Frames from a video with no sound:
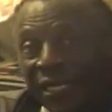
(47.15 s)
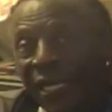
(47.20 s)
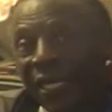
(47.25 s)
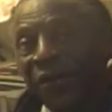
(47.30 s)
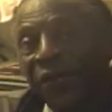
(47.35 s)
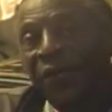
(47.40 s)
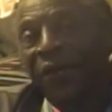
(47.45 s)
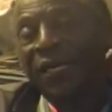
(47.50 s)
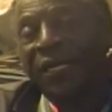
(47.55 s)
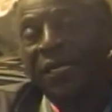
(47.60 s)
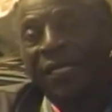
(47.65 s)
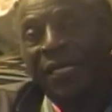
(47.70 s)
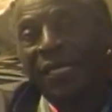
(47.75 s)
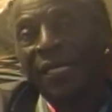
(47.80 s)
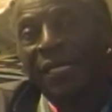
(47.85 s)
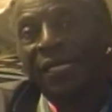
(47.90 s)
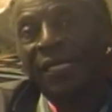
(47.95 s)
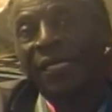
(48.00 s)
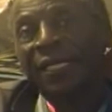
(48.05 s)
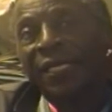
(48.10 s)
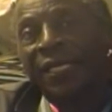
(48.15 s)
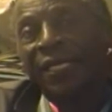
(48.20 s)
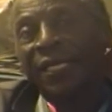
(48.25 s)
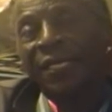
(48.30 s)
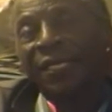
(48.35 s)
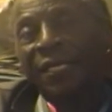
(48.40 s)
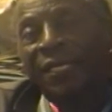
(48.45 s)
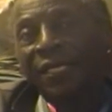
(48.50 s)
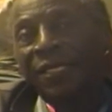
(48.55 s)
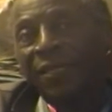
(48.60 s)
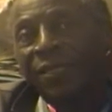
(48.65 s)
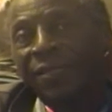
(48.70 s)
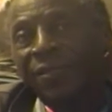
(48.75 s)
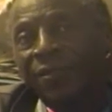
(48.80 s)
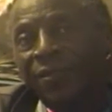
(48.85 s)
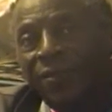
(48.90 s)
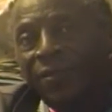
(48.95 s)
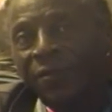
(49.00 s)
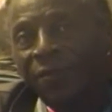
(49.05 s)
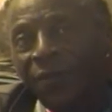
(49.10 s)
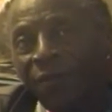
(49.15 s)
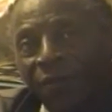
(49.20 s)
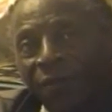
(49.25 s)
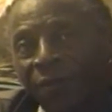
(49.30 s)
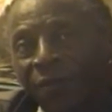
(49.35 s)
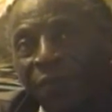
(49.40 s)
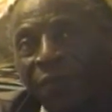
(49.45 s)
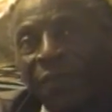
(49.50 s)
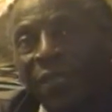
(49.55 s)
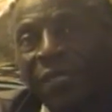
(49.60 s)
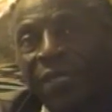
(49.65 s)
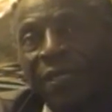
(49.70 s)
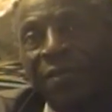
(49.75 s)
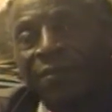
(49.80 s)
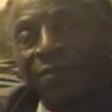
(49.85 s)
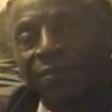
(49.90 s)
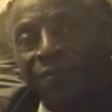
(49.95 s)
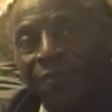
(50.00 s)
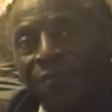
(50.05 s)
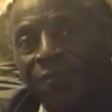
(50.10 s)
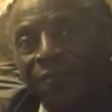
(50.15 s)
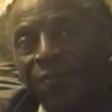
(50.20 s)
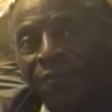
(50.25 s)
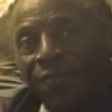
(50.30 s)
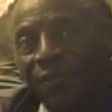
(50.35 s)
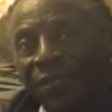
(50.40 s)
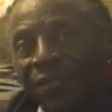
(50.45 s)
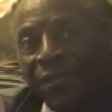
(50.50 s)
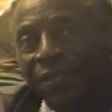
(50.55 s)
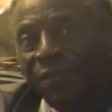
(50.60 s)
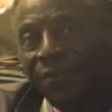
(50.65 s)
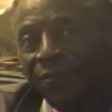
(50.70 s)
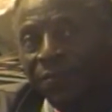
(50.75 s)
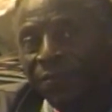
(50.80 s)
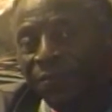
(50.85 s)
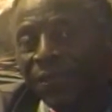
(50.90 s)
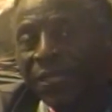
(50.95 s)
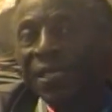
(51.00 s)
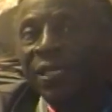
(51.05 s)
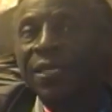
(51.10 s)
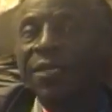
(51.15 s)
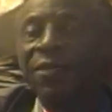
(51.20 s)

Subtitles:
general, some of the big